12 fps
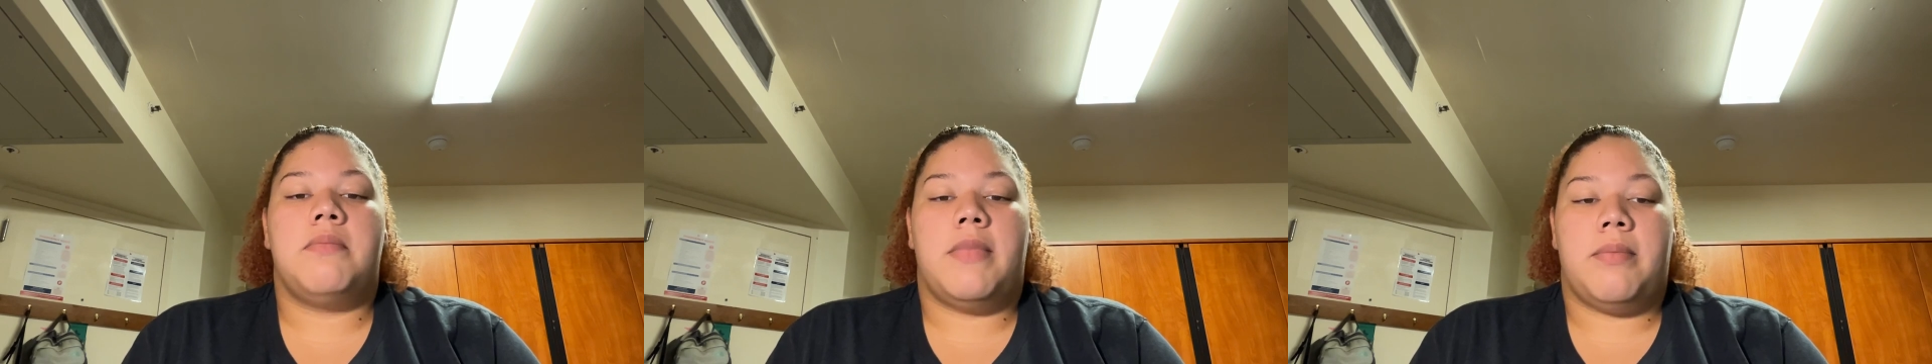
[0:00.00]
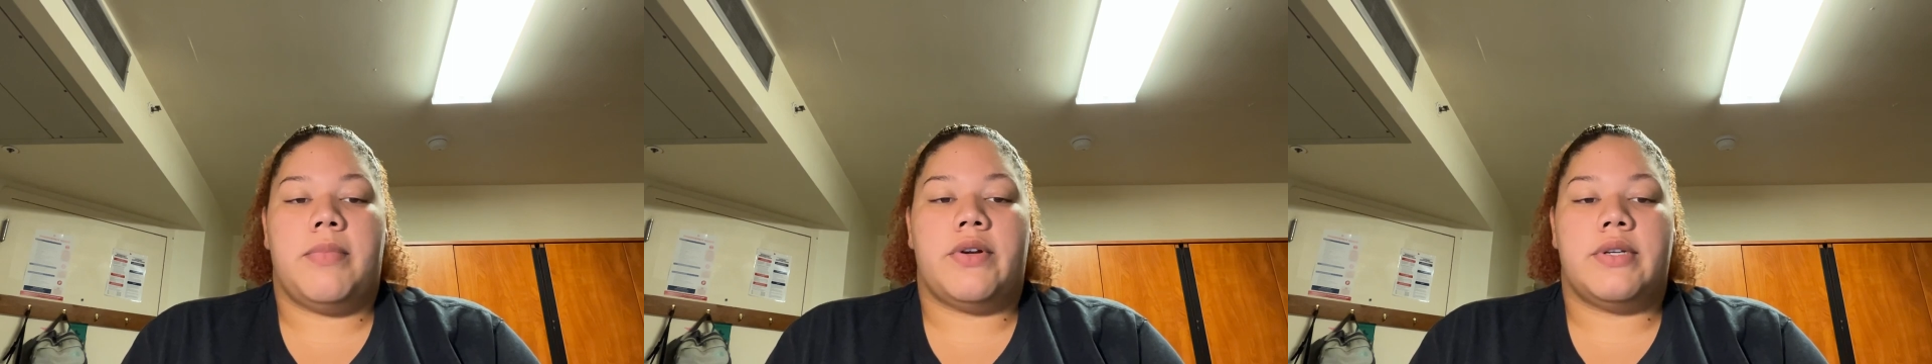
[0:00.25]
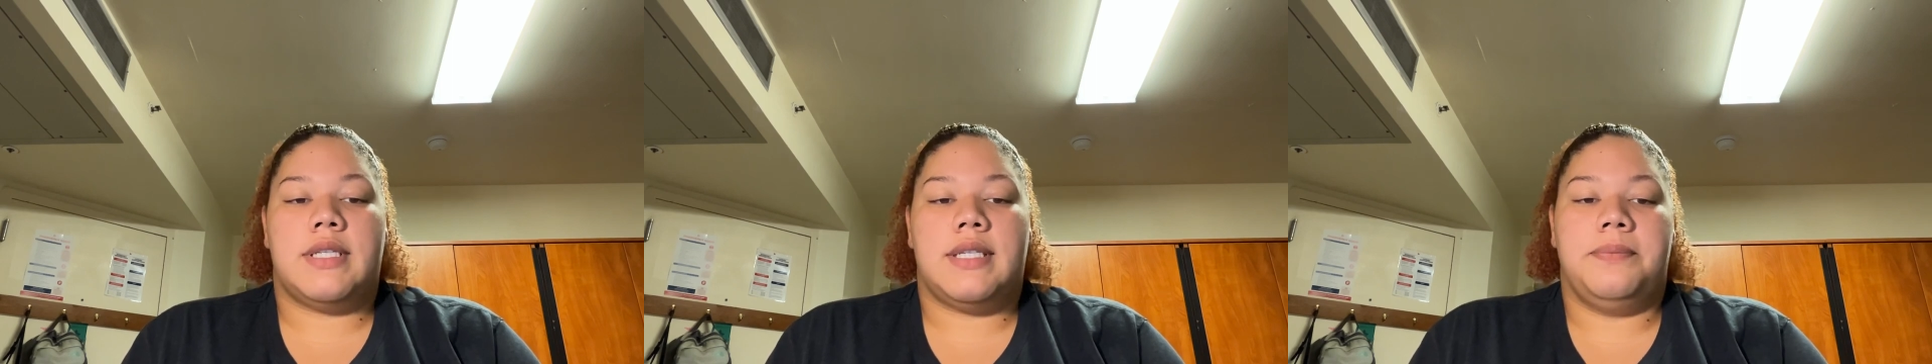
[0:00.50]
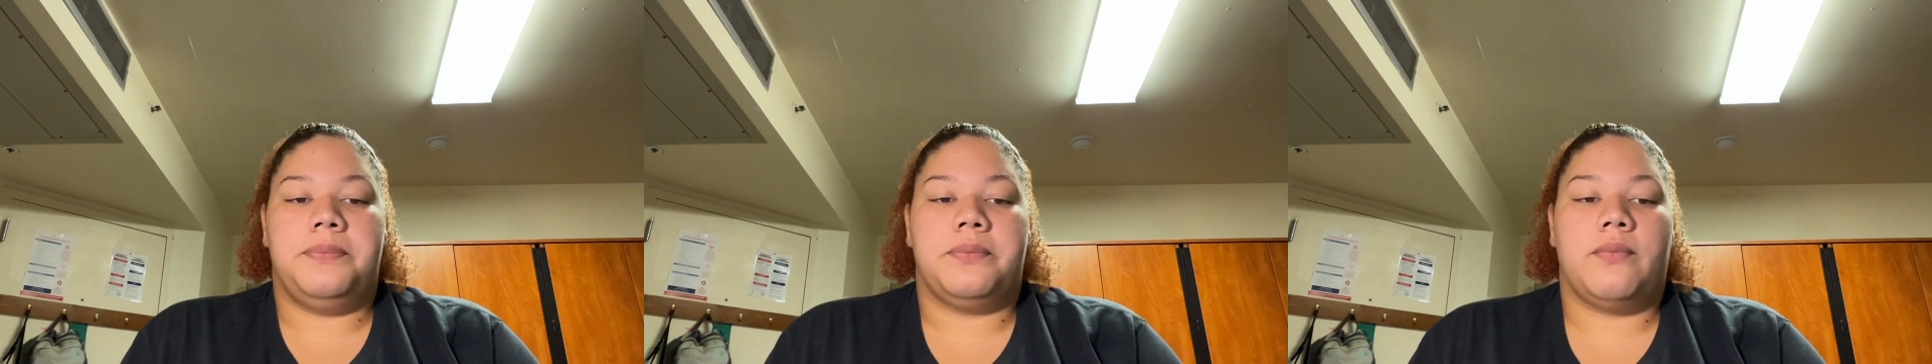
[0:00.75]
members.
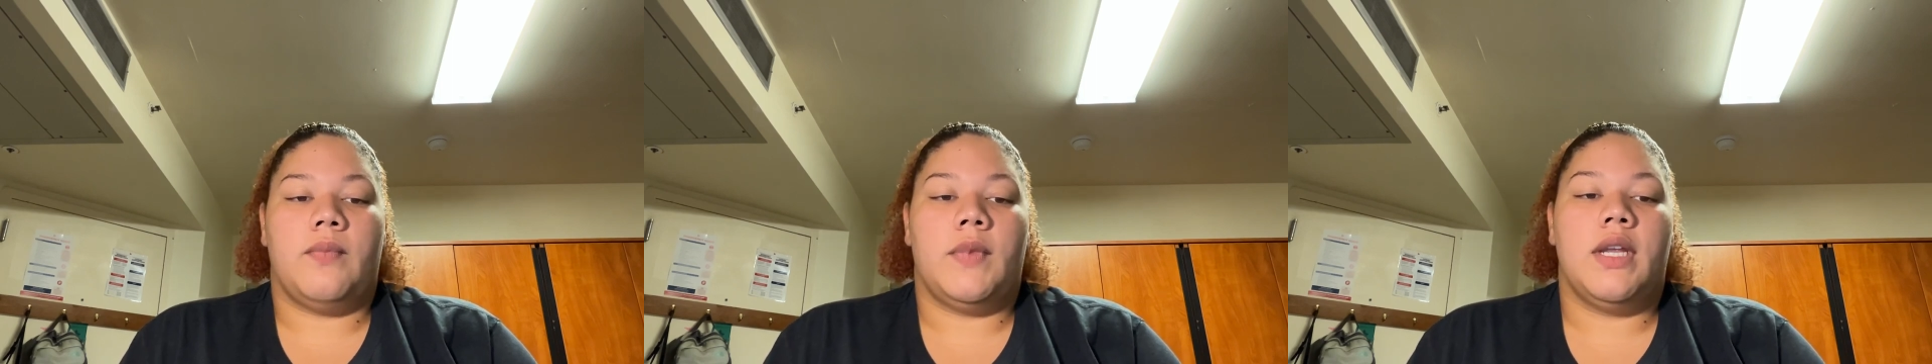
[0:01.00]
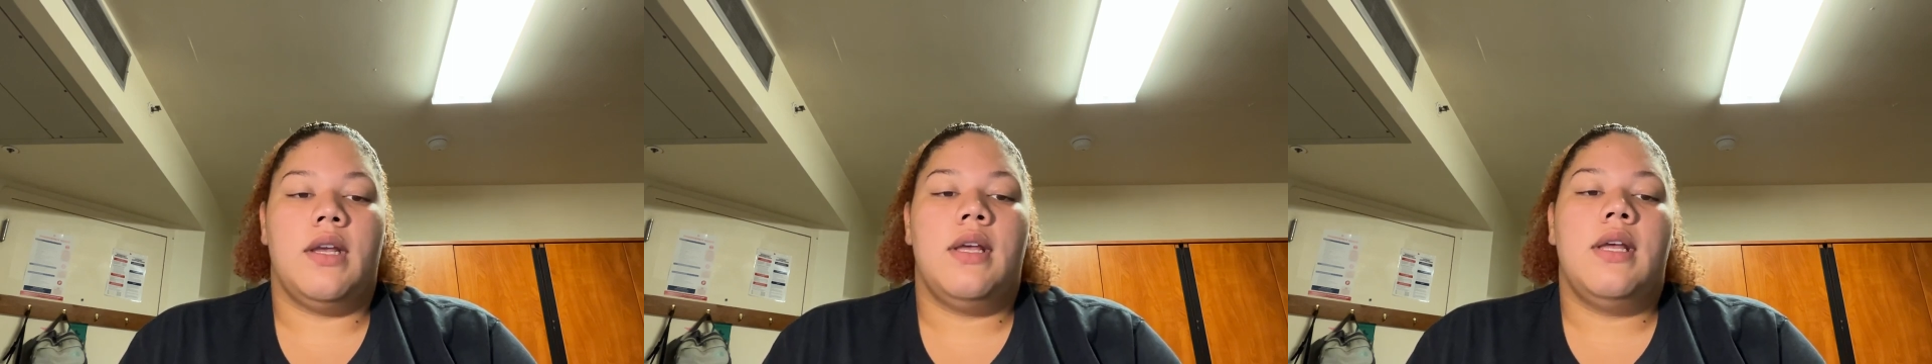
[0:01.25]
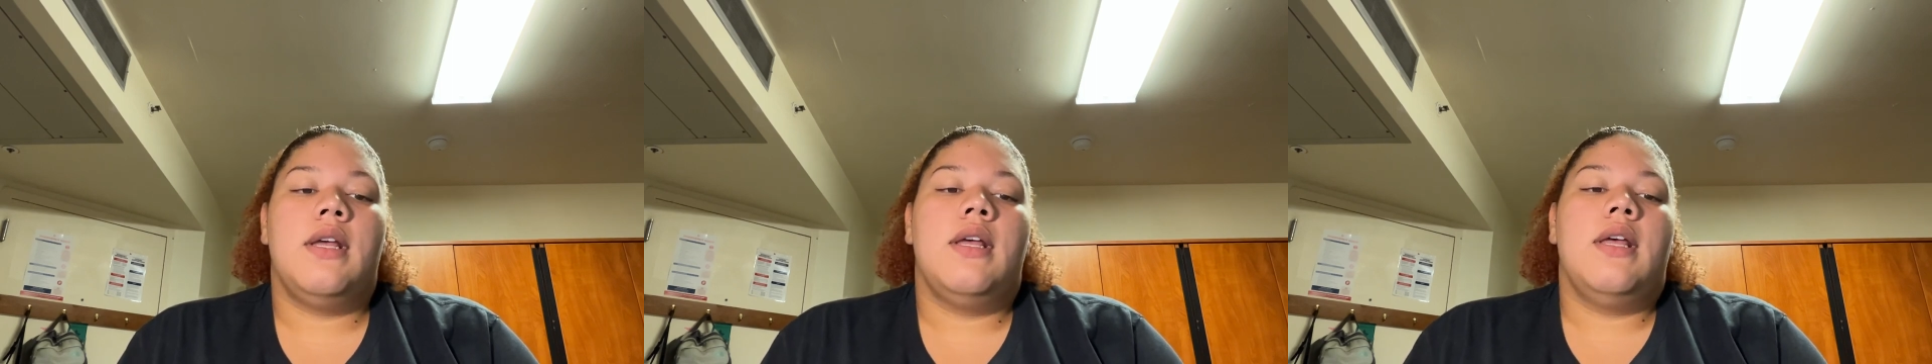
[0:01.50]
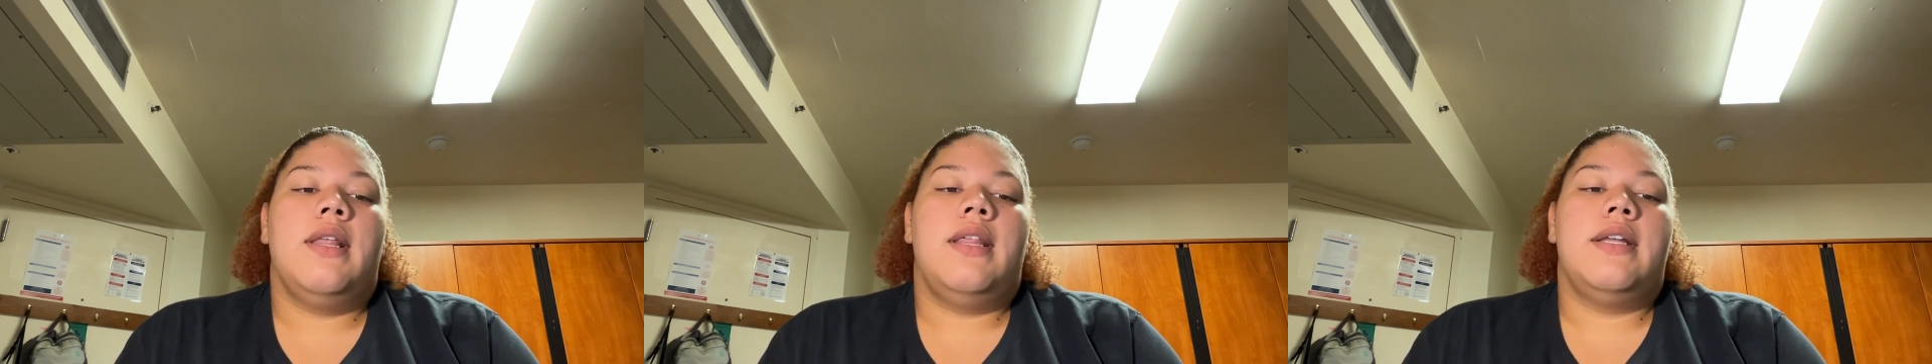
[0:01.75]

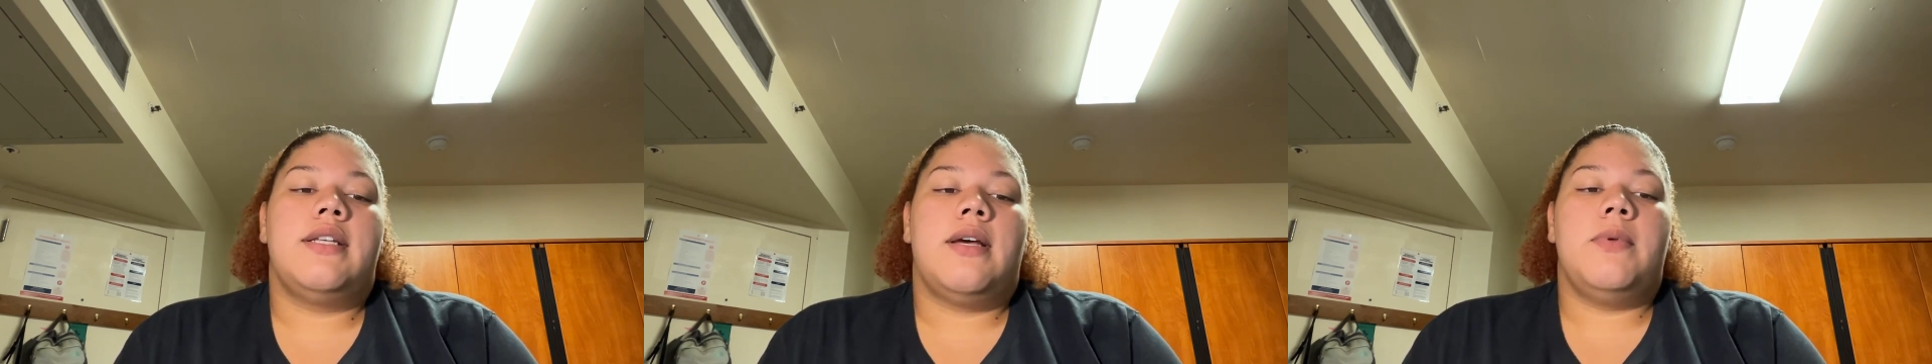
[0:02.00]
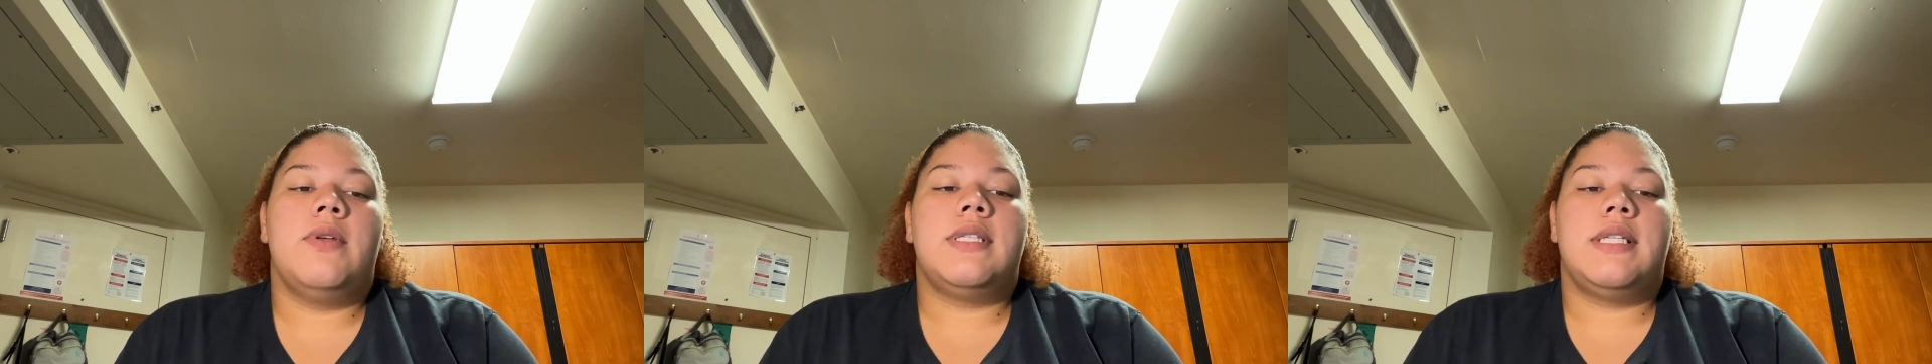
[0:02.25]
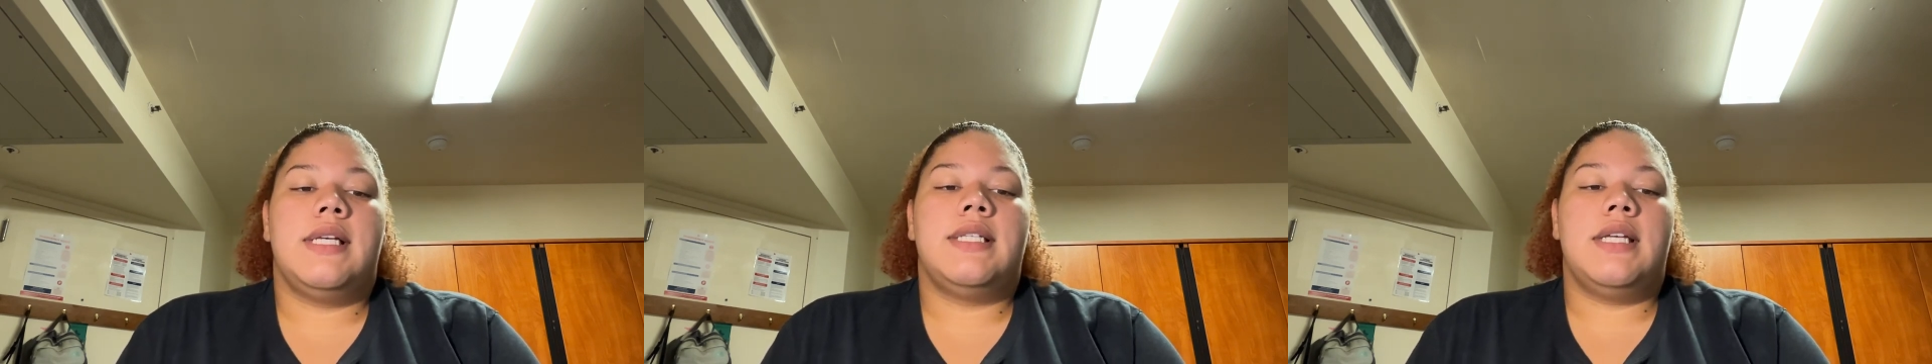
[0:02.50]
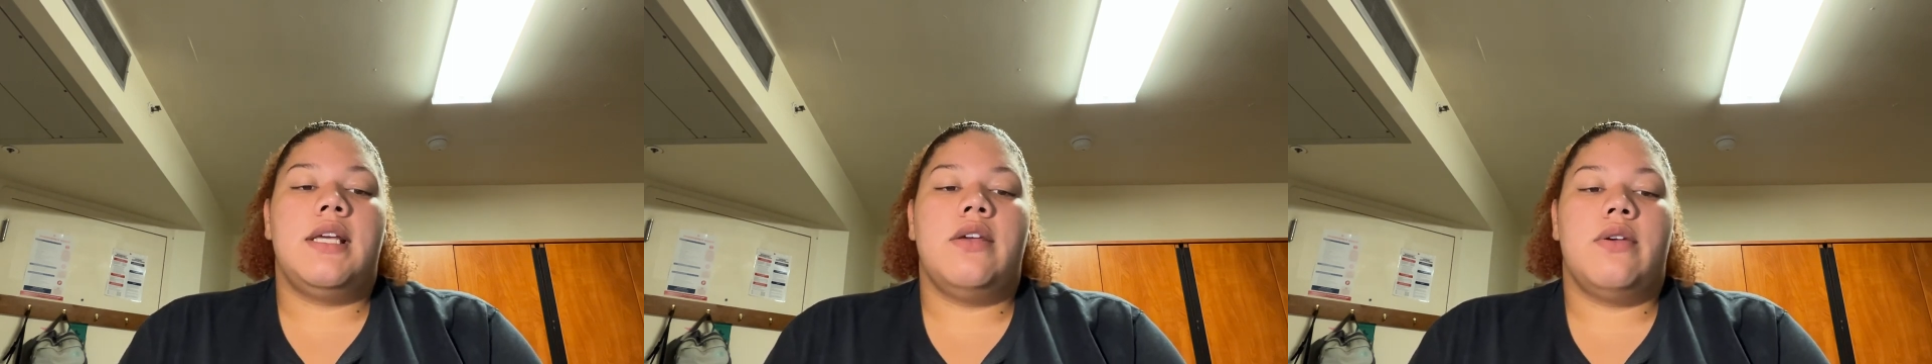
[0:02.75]
The
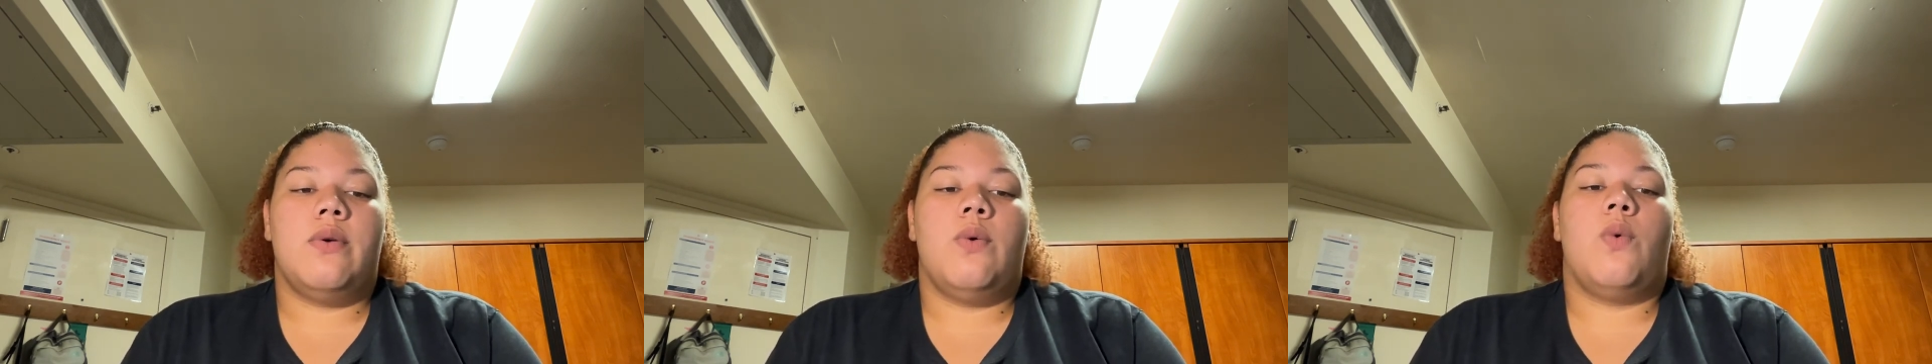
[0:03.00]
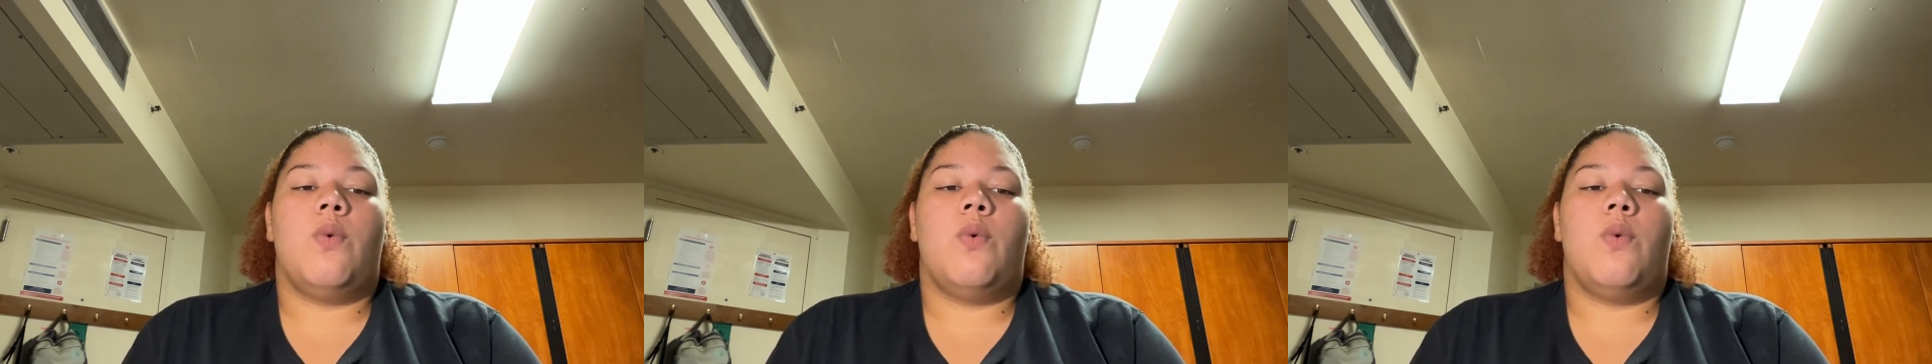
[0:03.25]
WCTU